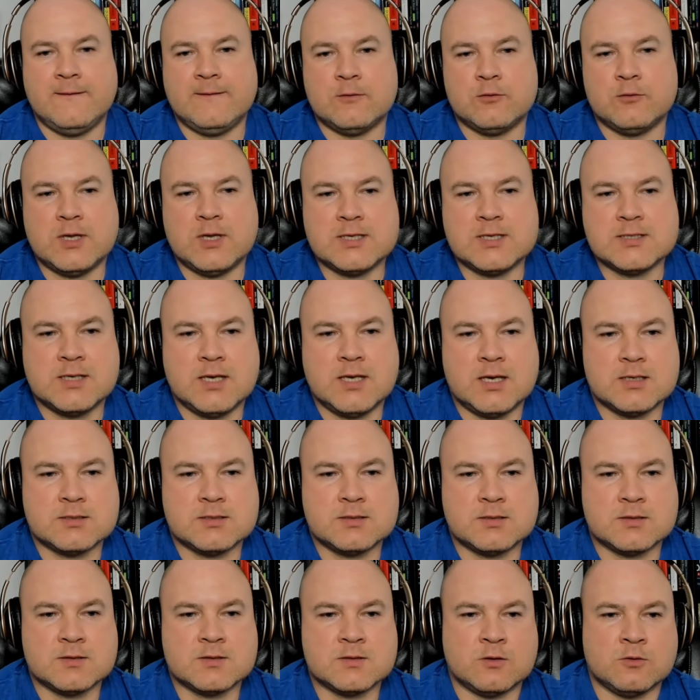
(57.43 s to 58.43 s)
Today's
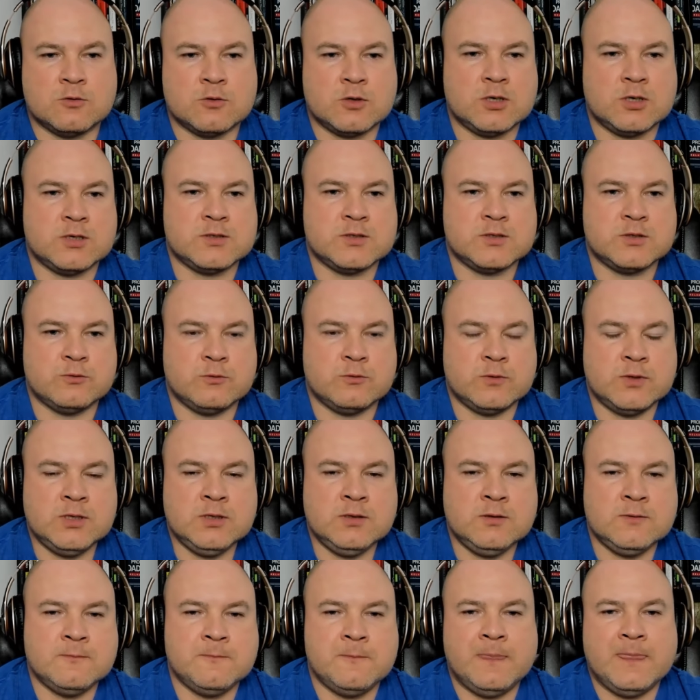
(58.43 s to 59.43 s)
guest is Orly
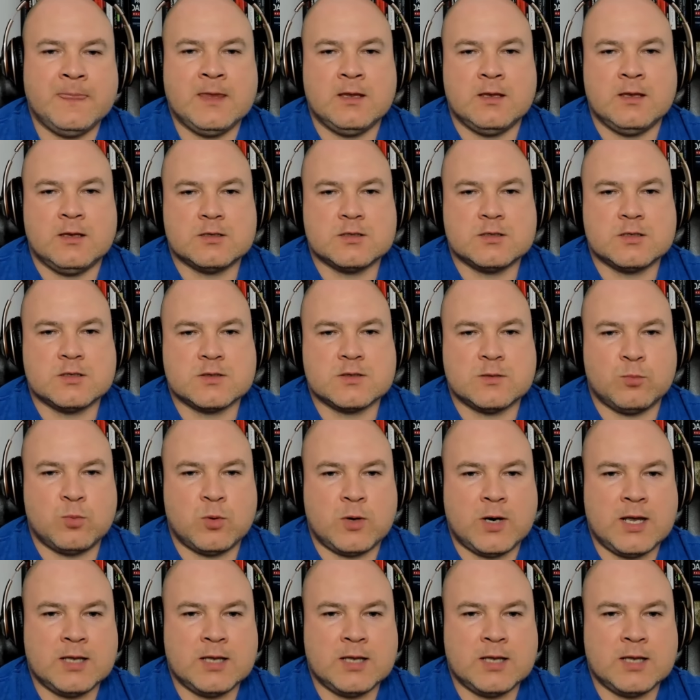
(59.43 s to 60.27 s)
Zeewy. She's a